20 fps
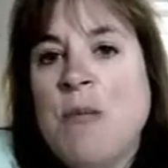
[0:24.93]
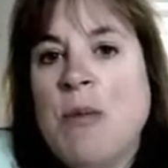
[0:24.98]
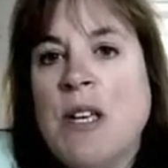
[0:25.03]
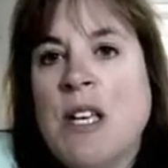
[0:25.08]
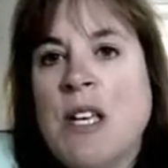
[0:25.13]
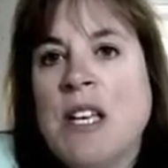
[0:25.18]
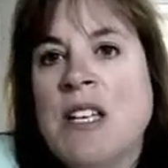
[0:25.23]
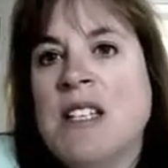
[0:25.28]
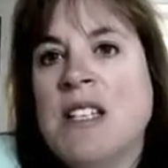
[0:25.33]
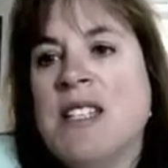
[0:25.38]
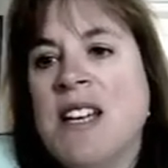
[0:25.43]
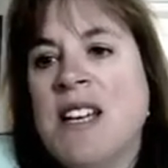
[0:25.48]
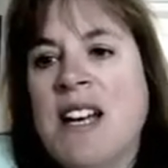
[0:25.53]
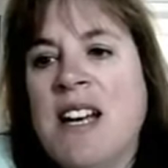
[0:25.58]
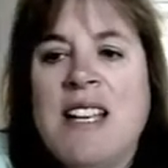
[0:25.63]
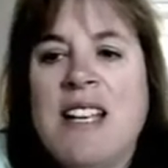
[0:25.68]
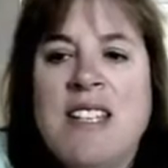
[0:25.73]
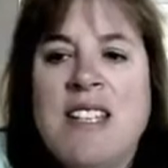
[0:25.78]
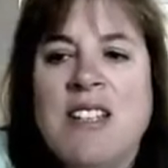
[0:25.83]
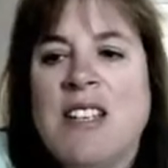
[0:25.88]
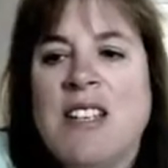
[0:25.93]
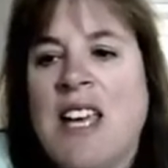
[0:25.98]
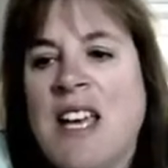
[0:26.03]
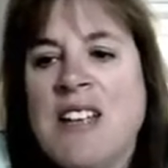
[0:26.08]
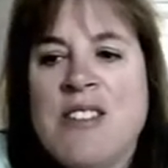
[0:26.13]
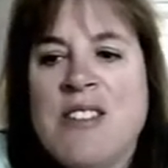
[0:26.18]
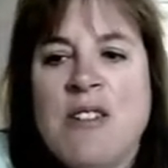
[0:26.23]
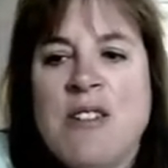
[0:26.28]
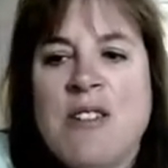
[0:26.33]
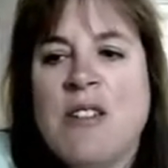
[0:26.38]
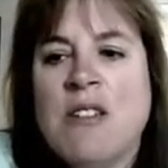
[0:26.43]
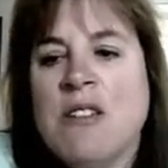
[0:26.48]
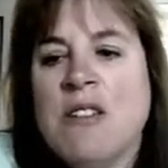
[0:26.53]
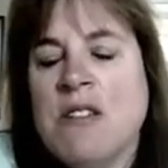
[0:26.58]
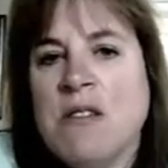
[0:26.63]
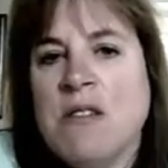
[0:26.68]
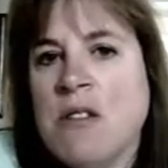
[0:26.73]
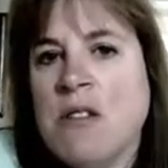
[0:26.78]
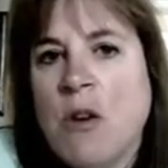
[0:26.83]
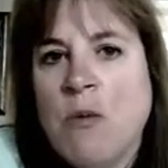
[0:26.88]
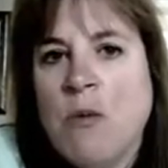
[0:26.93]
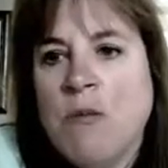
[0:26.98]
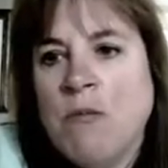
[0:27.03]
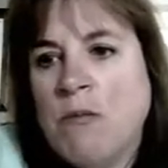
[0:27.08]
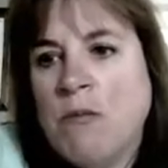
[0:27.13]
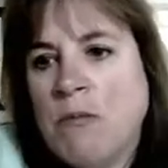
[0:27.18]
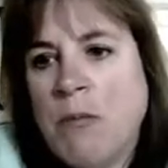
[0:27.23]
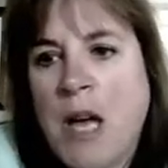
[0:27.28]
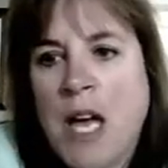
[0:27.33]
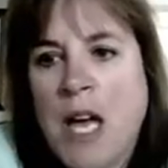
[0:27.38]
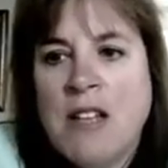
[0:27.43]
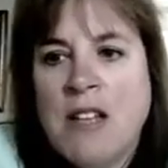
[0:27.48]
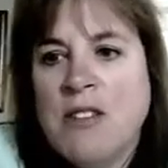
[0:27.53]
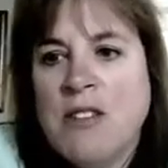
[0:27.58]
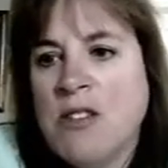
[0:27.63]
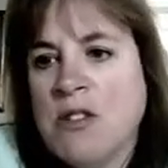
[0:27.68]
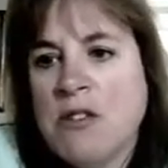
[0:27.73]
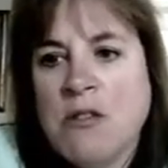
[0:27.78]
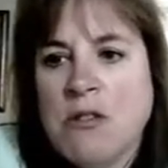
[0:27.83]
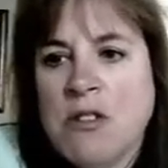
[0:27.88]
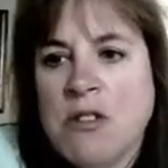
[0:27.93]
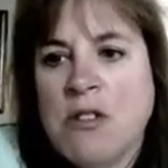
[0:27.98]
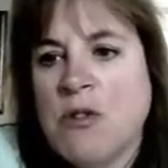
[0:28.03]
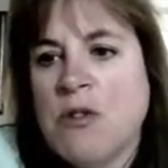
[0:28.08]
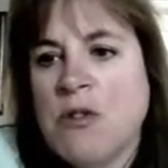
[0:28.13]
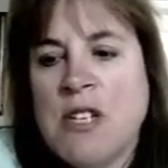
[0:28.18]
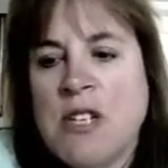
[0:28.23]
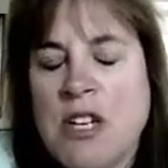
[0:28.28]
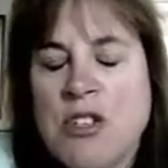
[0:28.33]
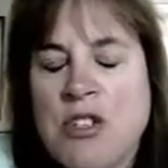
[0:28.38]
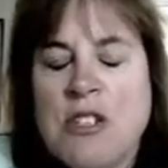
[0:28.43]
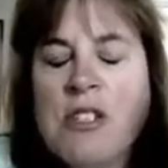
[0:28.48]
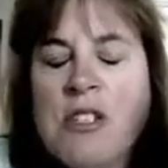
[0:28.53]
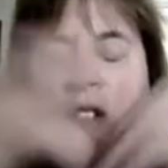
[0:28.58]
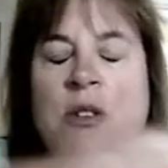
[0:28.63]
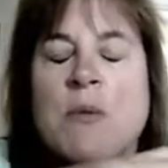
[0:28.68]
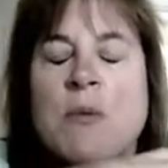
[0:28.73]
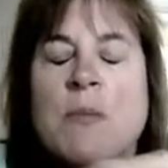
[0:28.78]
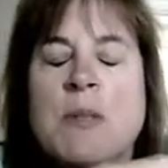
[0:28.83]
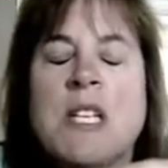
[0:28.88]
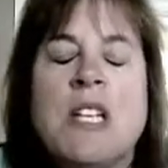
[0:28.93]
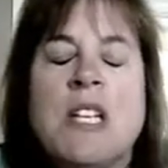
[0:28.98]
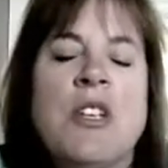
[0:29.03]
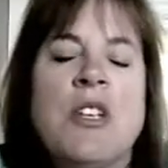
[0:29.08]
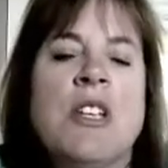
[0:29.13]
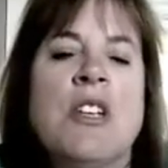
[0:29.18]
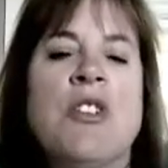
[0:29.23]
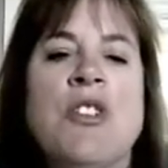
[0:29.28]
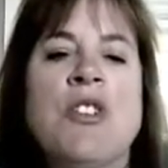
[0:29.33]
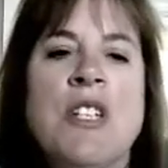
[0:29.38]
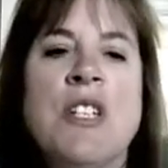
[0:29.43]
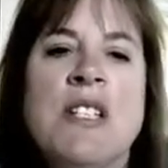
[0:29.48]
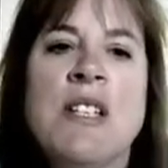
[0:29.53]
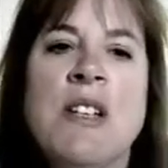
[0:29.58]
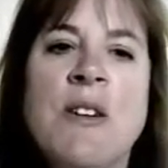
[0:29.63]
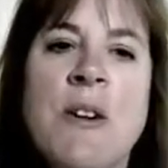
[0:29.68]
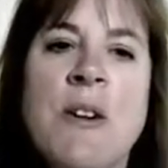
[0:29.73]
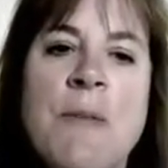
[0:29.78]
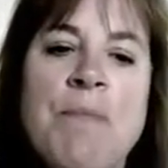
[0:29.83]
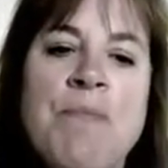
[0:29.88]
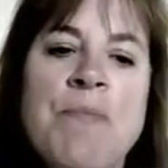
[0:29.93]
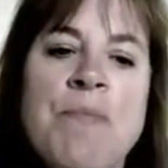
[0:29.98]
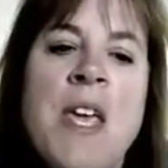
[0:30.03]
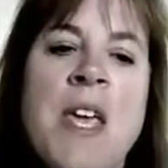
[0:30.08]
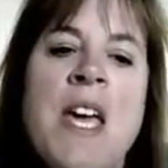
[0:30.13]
because in an ideal gas there's no bonds or associations, so potential energy is 0.